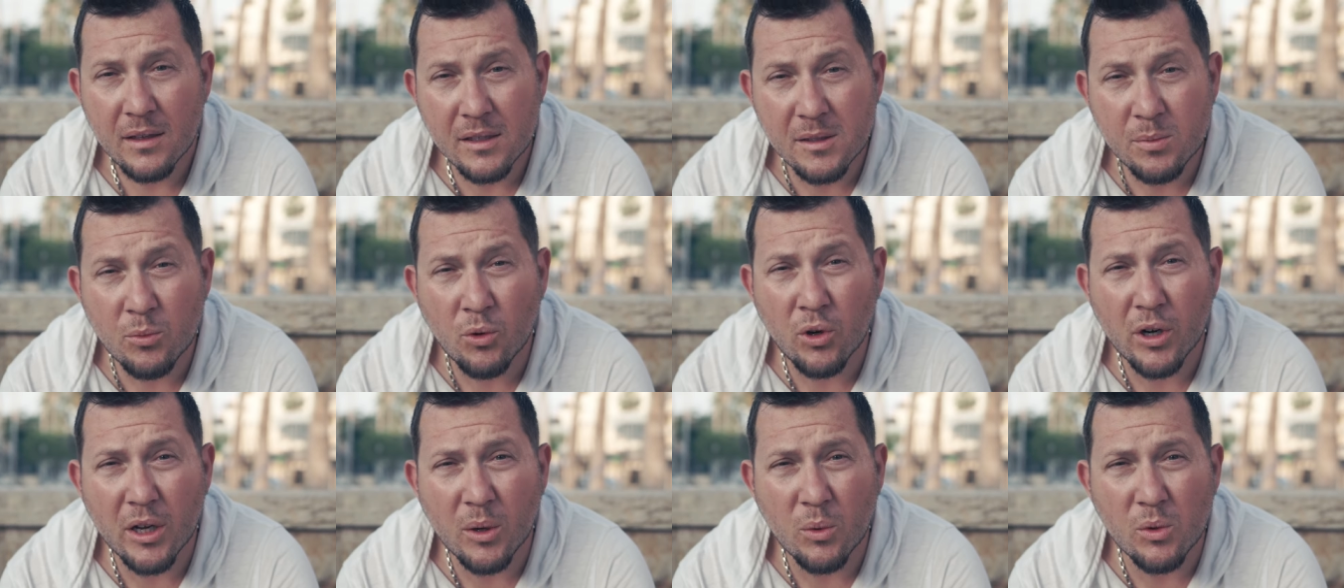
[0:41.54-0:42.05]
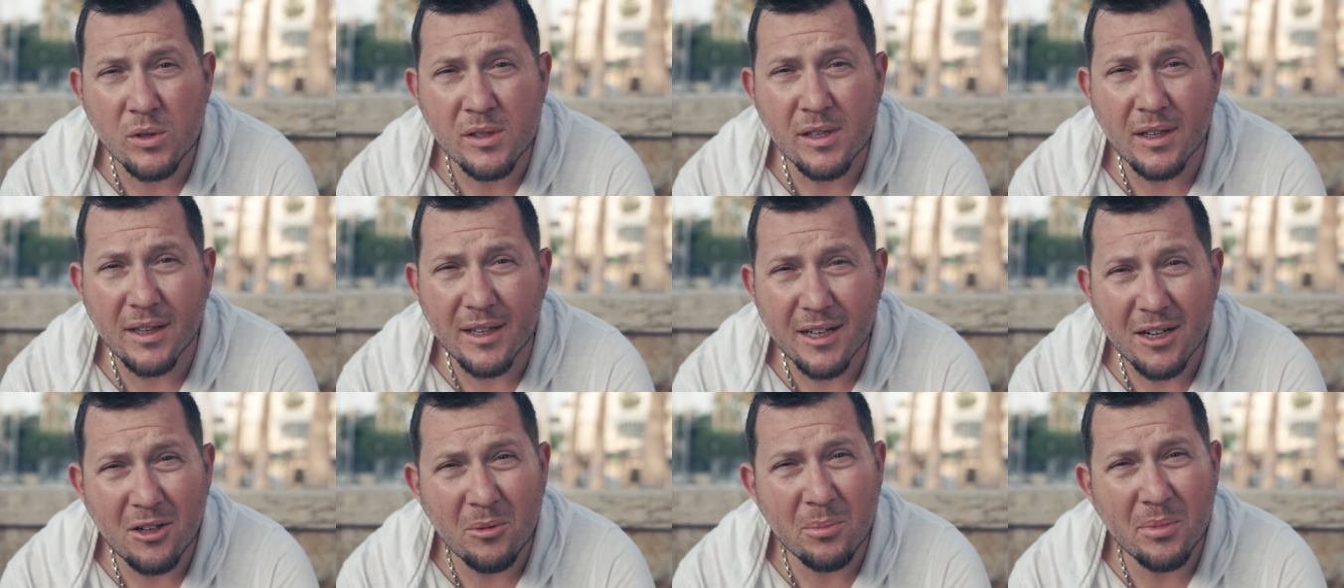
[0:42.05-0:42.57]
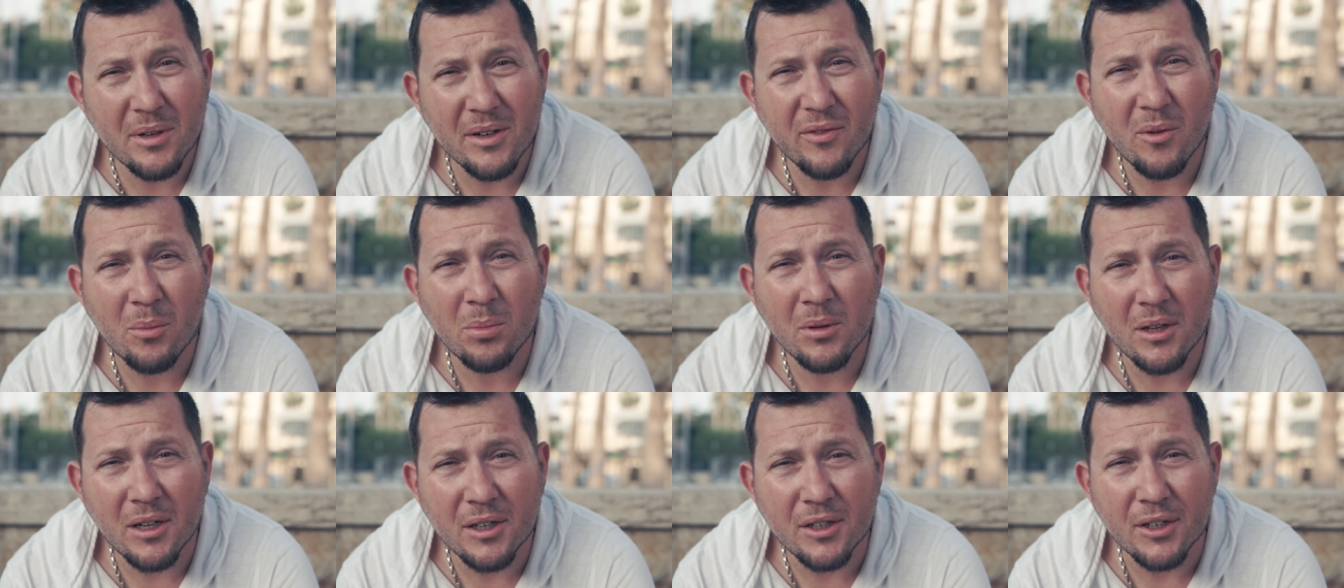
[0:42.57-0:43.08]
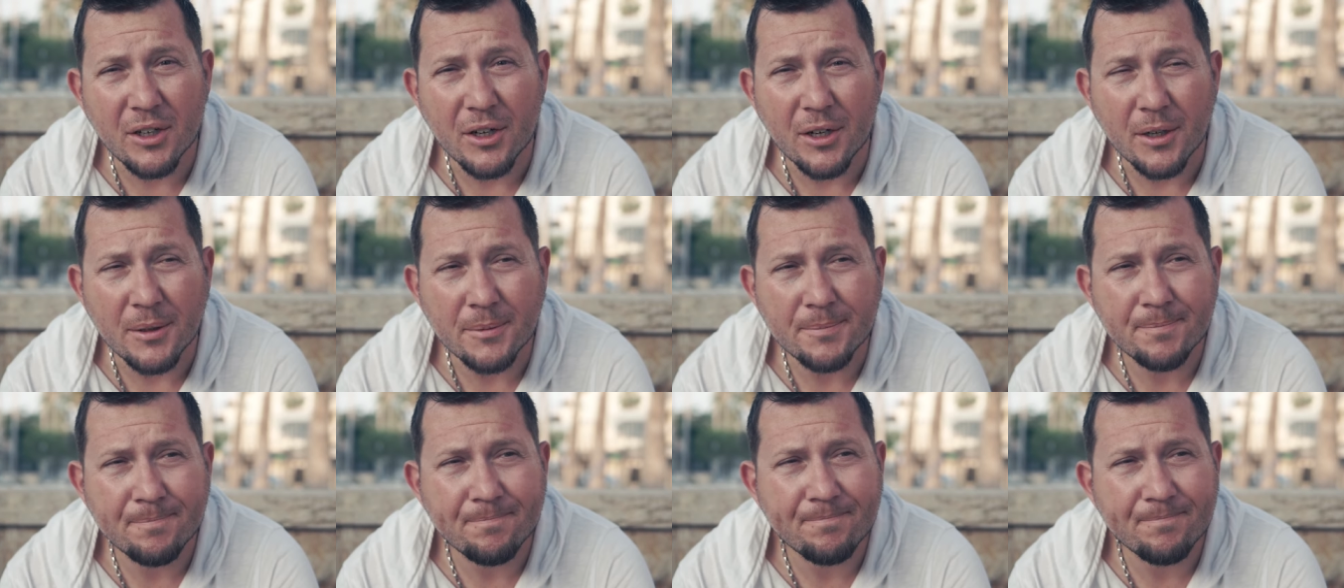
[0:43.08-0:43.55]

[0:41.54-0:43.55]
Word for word: This morning was a little bit of a blunder.